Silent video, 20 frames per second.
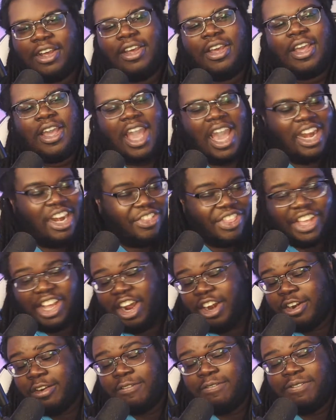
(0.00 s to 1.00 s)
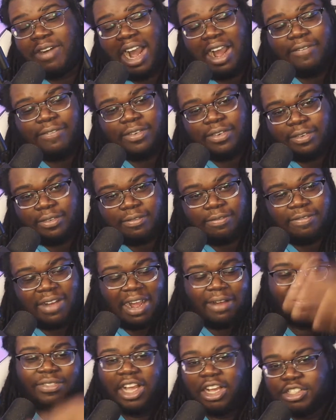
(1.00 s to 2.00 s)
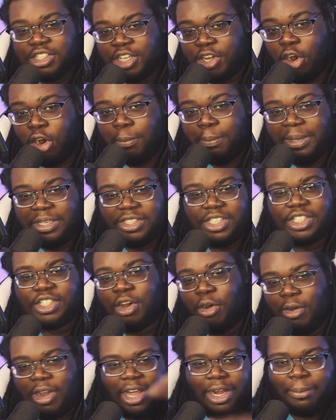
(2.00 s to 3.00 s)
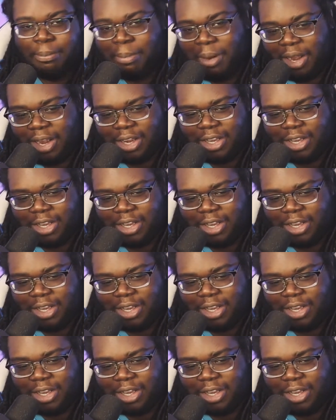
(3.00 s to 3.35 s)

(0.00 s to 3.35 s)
Anything under 5,000 gold pieces, go ahead and buy it.